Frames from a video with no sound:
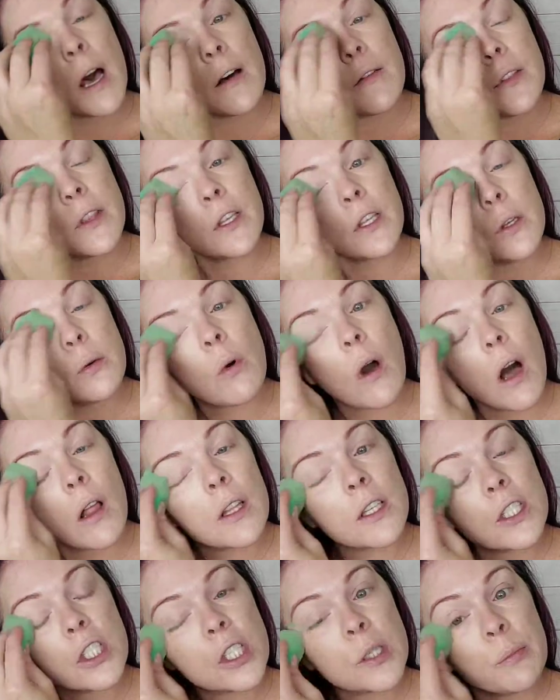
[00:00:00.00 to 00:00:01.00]
of the
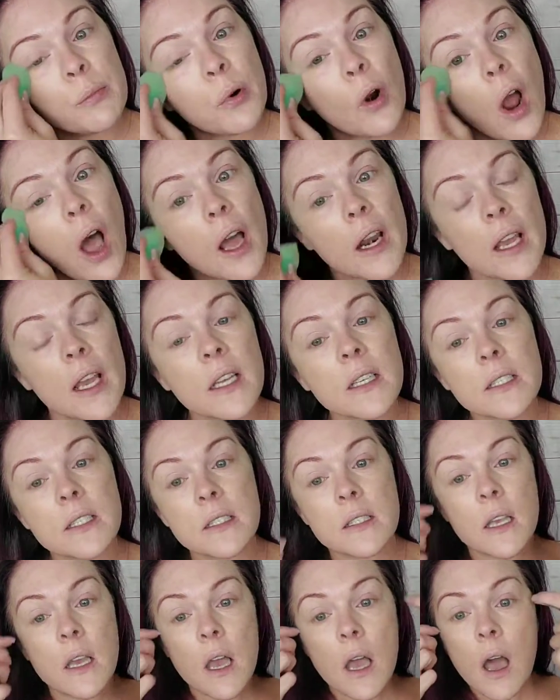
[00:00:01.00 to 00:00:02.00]
Uology
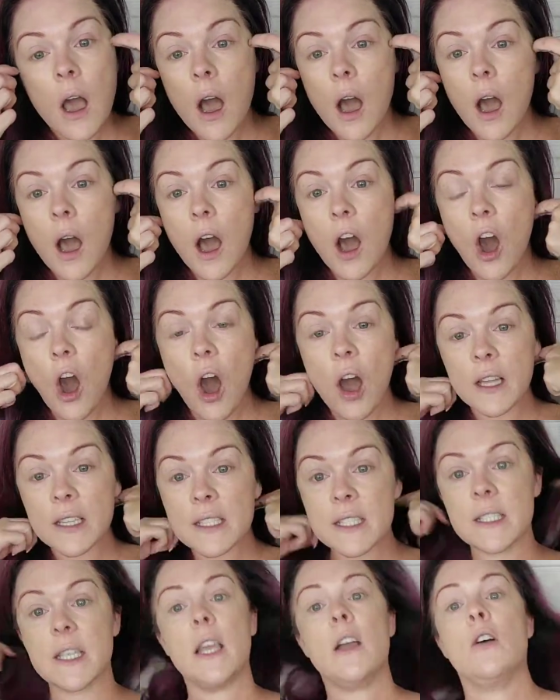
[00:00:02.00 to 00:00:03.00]
products on
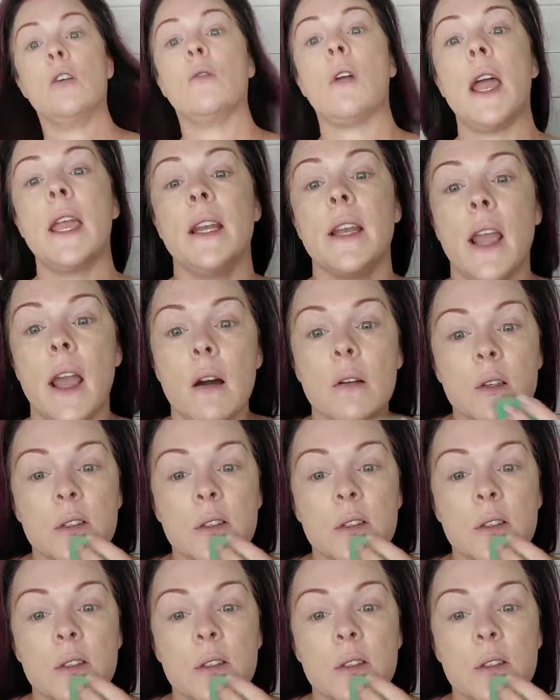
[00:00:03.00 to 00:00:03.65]
sale right now.